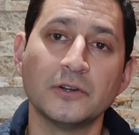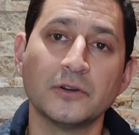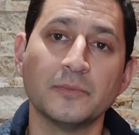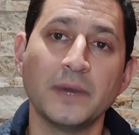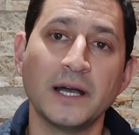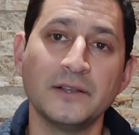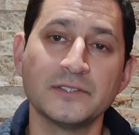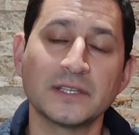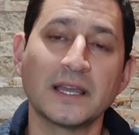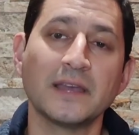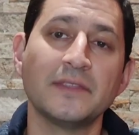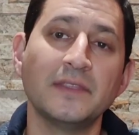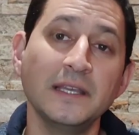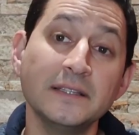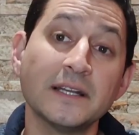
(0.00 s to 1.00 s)
your balancing.
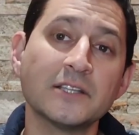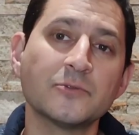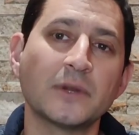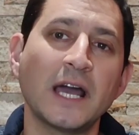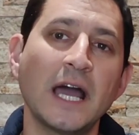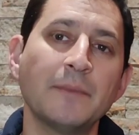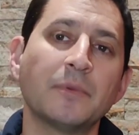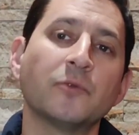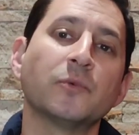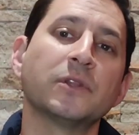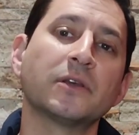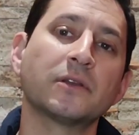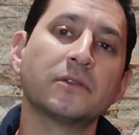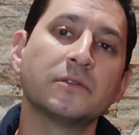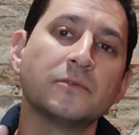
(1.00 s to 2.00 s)
I think that's what happened
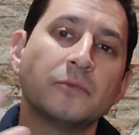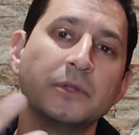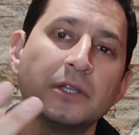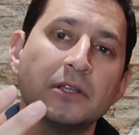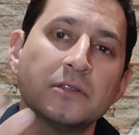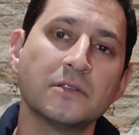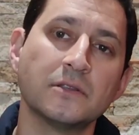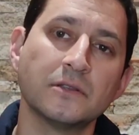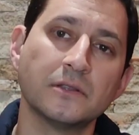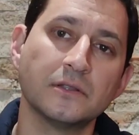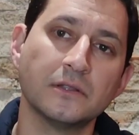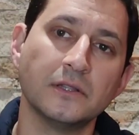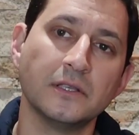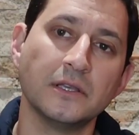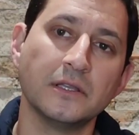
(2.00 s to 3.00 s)
when
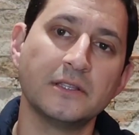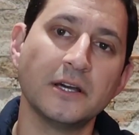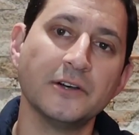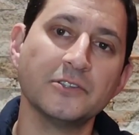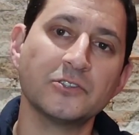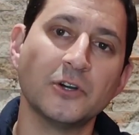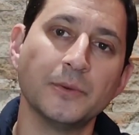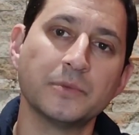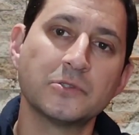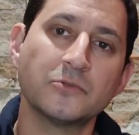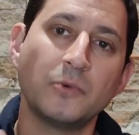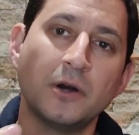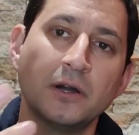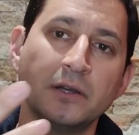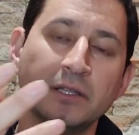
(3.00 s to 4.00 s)
the telescope
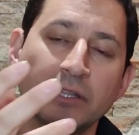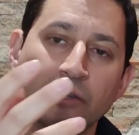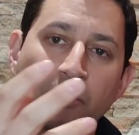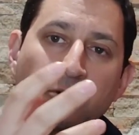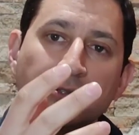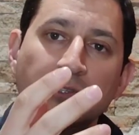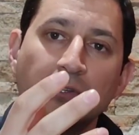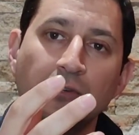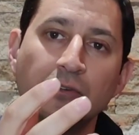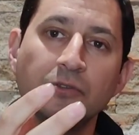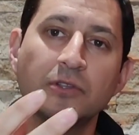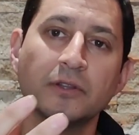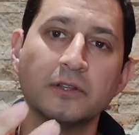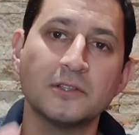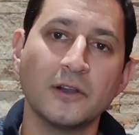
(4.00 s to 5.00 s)
swung in the
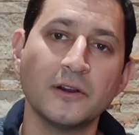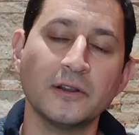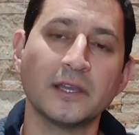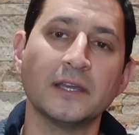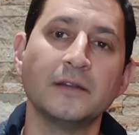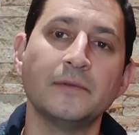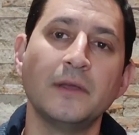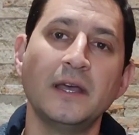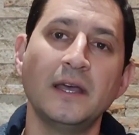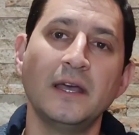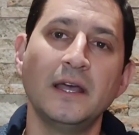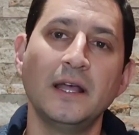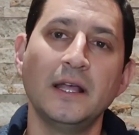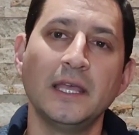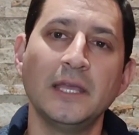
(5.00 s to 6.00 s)
go-to to the target.
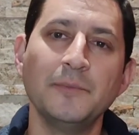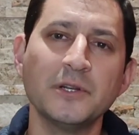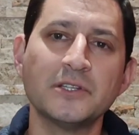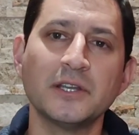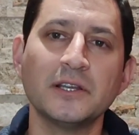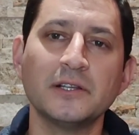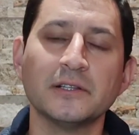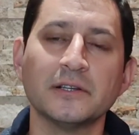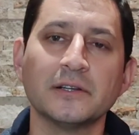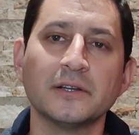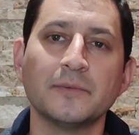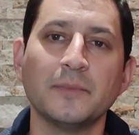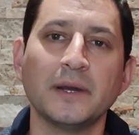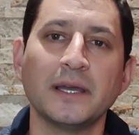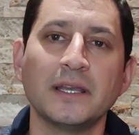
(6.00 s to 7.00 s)
In
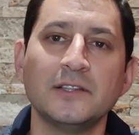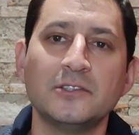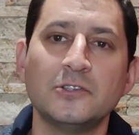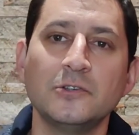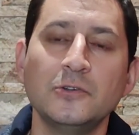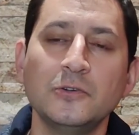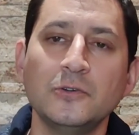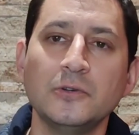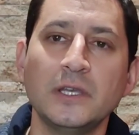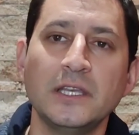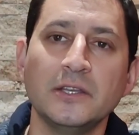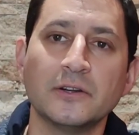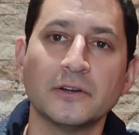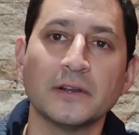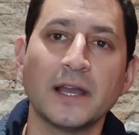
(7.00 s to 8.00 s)
particular, my dew
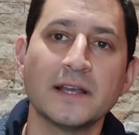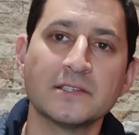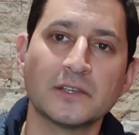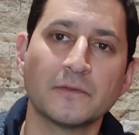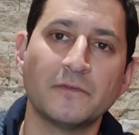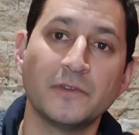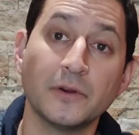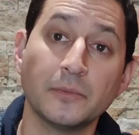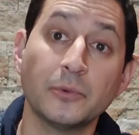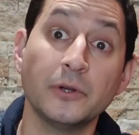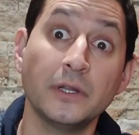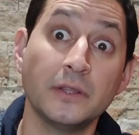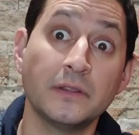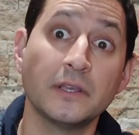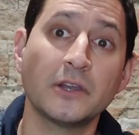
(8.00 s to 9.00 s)
heater has a
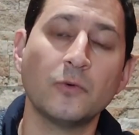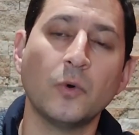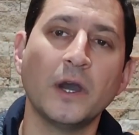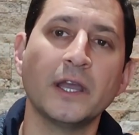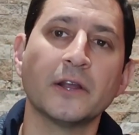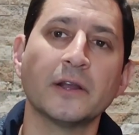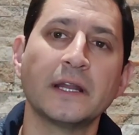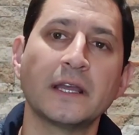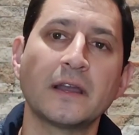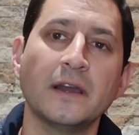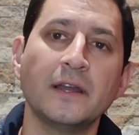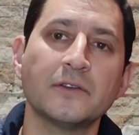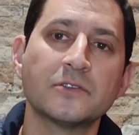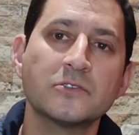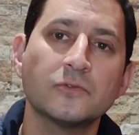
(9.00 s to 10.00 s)
pretty thick wire, and it
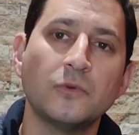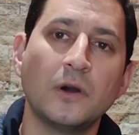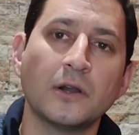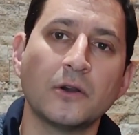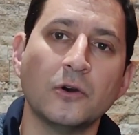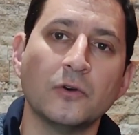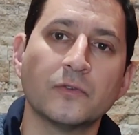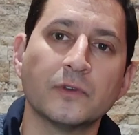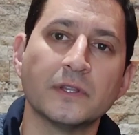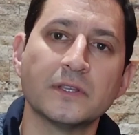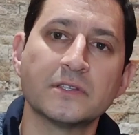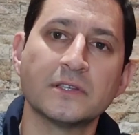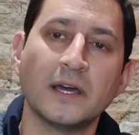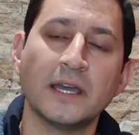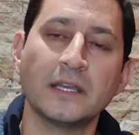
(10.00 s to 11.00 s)
kind of swung over
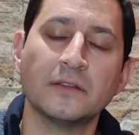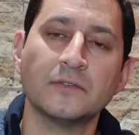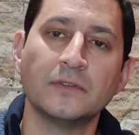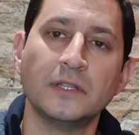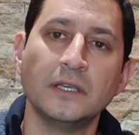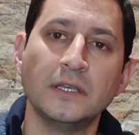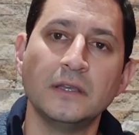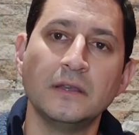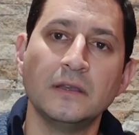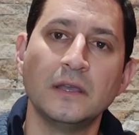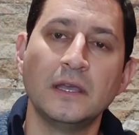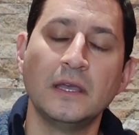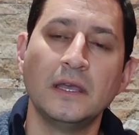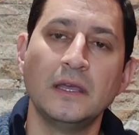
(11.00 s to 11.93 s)
the side of the